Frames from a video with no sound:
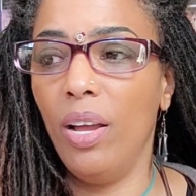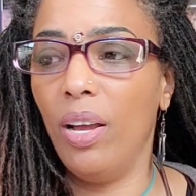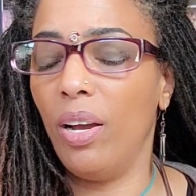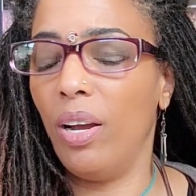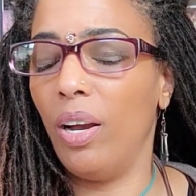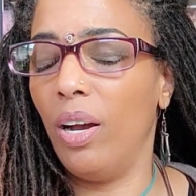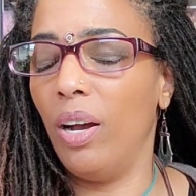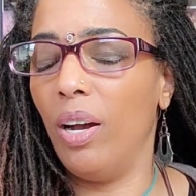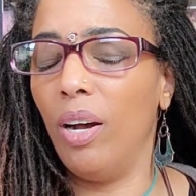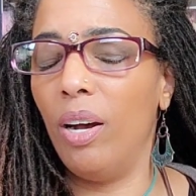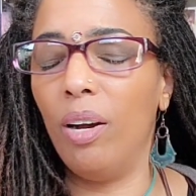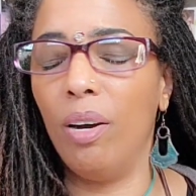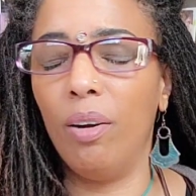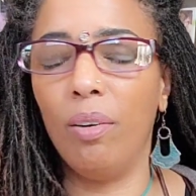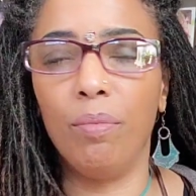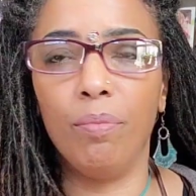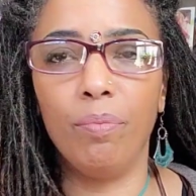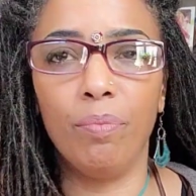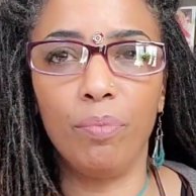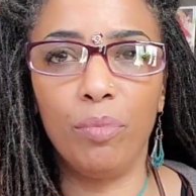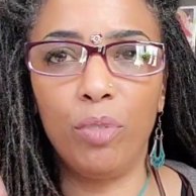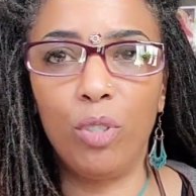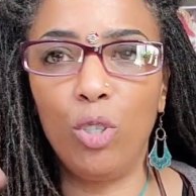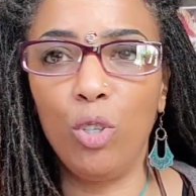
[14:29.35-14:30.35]

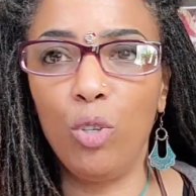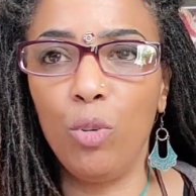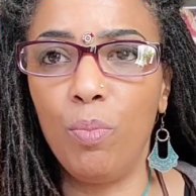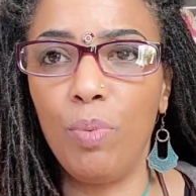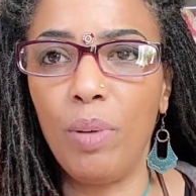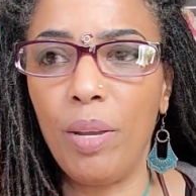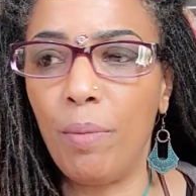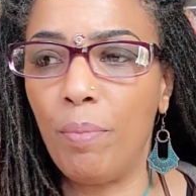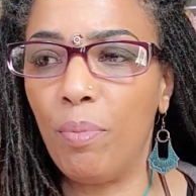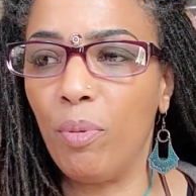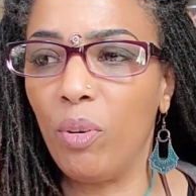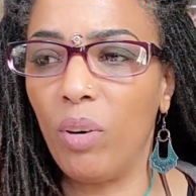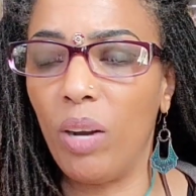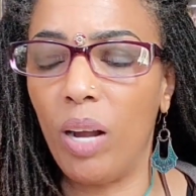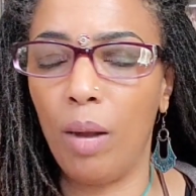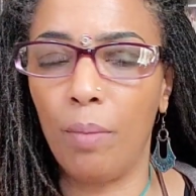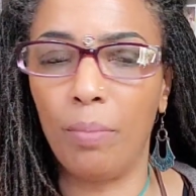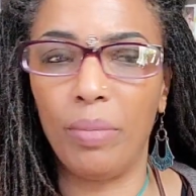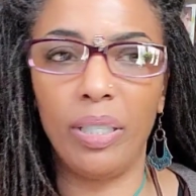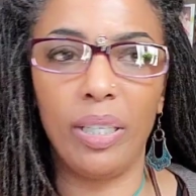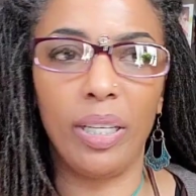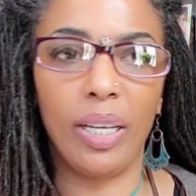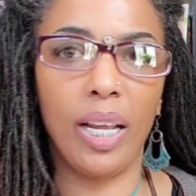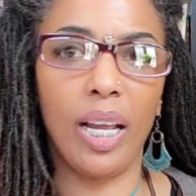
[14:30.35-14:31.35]
um, two people
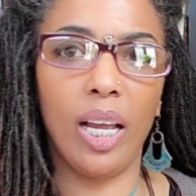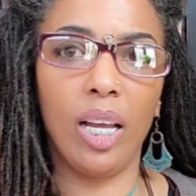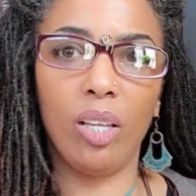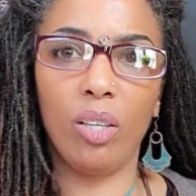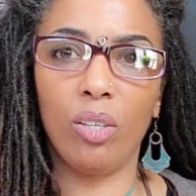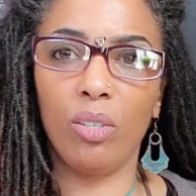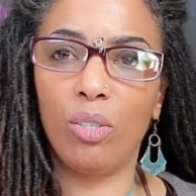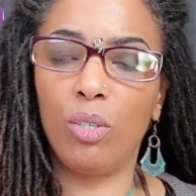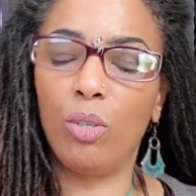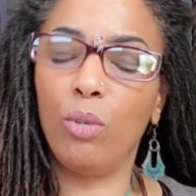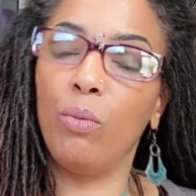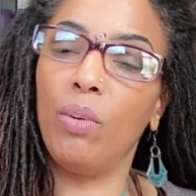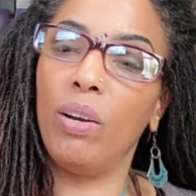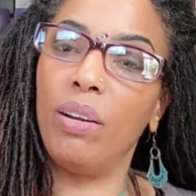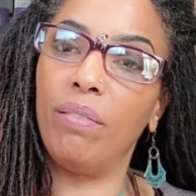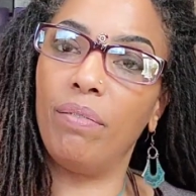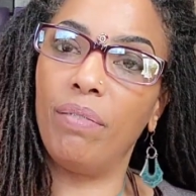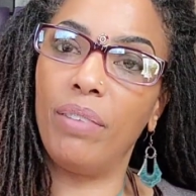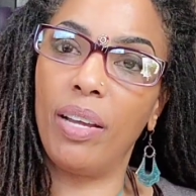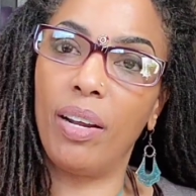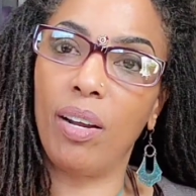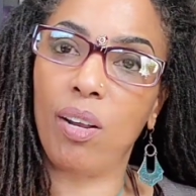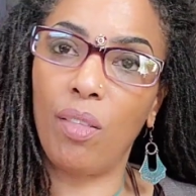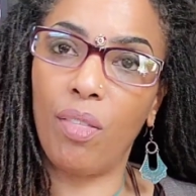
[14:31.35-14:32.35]
coming together to
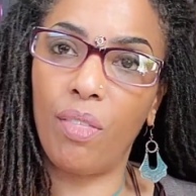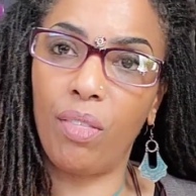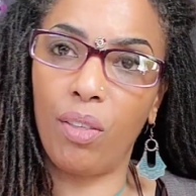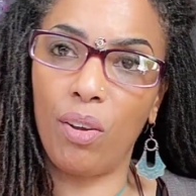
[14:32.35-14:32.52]
invent a